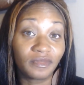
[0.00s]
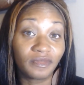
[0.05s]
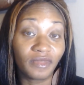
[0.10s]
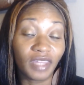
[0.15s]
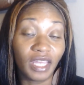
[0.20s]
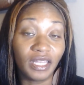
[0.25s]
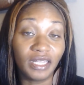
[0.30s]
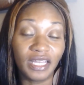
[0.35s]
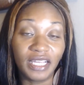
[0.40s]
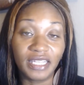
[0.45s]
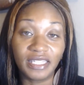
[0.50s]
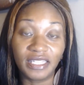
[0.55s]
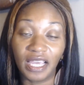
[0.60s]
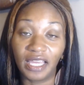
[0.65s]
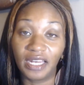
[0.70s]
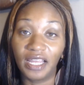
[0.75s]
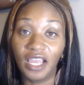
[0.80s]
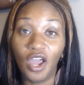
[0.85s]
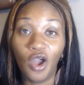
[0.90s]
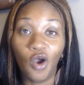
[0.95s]

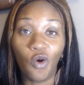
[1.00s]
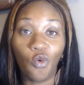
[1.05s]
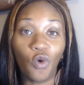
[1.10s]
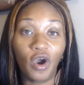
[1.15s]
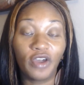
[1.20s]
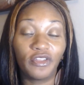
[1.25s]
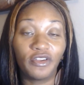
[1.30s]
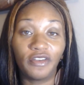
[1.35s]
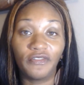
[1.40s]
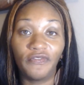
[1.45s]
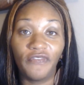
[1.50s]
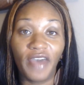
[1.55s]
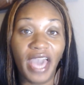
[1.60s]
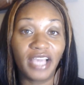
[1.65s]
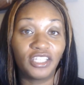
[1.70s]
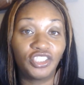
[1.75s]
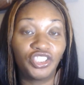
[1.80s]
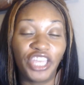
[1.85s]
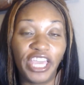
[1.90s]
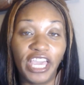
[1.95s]
Listen, whether the
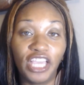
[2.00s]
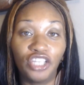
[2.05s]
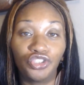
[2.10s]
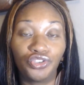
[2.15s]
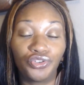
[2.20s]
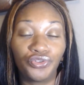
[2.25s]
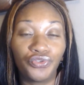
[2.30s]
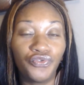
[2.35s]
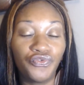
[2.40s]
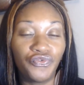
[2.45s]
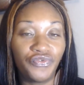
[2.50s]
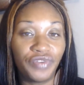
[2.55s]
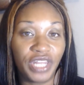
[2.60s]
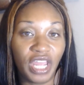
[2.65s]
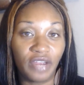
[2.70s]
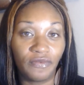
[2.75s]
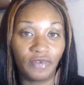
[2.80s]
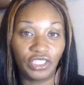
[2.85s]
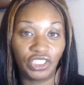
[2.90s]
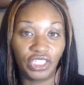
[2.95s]
facts change, truth
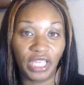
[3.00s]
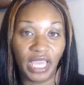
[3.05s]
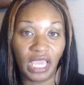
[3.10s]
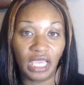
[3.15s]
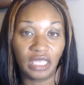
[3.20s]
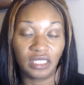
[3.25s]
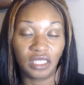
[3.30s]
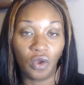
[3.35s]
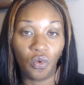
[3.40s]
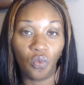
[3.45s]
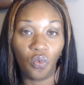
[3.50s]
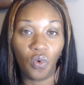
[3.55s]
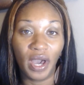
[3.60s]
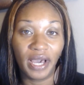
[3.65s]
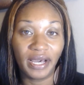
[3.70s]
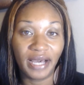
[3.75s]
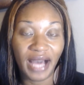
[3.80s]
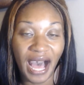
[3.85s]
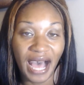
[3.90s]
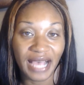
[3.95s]
never changes. And
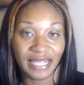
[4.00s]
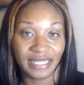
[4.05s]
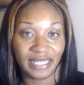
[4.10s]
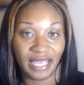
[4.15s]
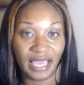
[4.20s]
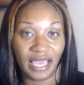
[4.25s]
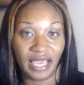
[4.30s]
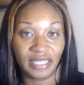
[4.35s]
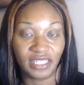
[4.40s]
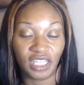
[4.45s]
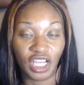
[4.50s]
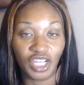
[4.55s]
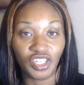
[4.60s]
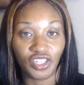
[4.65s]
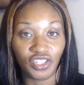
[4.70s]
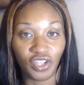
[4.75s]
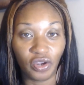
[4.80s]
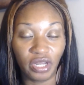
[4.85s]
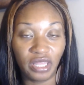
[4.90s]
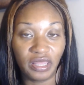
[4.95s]
what God says
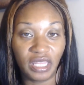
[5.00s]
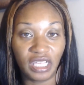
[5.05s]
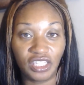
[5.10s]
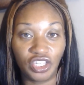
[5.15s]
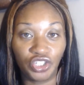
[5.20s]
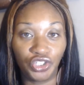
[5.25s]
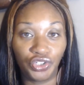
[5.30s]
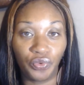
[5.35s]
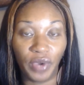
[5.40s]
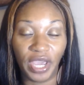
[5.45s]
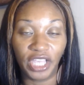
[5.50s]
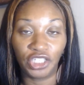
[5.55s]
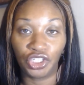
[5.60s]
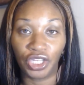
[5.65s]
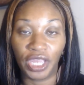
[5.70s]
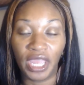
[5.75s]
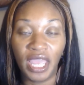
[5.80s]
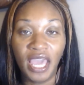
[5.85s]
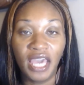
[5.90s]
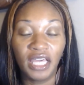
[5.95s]
concerning this
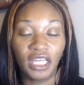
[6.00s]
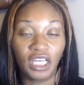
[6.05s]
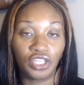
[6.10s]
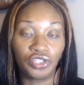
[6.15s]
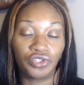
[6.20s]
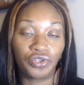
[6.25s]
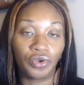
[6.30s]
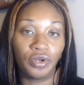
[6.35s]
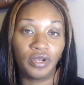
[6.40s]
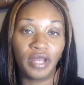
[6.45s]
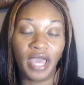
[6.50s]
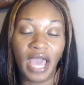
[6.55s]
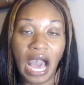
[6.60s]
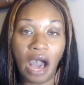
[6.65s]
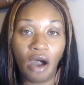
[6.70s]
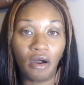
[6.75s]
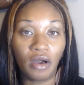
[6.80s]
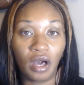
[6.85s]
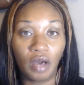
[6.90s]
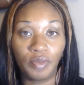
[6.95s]
situation, concerning the
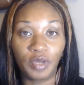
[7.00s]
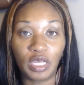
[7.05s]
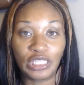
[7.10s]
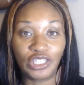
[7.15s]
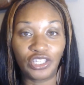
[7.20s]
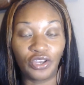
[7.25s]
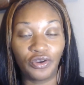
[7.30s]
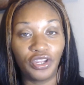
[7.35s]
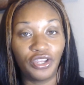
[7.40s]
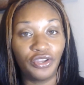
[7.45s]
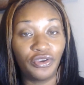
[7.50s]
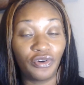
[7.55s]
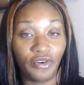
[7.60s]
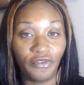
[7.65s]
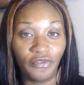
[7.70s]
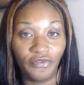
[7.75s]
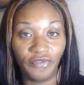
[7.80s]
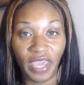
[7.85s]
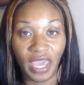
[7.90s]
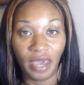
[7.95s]
outcome, concerning your
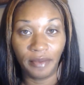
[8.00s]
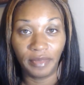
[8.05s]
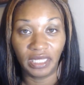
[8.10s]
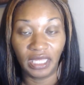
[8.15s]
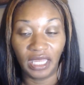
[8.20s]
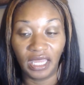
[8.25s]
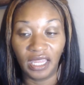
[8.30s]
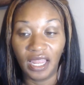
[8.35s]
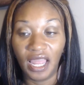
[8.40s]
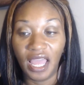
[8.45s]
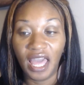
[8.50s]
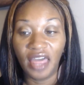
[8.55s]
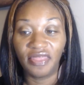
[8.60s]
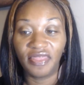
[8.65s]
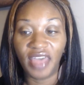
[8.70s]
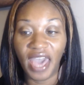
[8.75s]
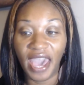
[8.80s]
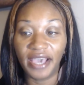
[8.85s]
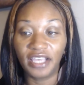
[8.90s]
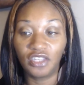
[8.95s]
family,
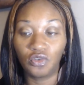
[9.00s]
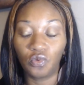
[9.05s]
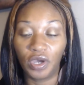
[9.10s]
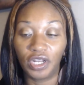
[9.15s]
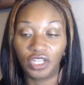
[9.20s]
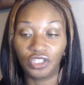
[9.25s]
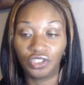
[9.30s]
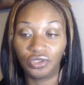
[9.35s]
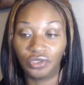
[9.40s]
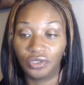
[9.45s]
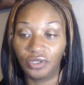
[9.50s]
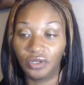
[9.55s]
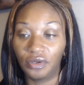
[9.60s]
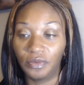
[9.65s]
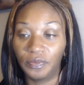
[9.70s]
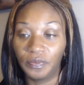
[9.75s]
that is what is true.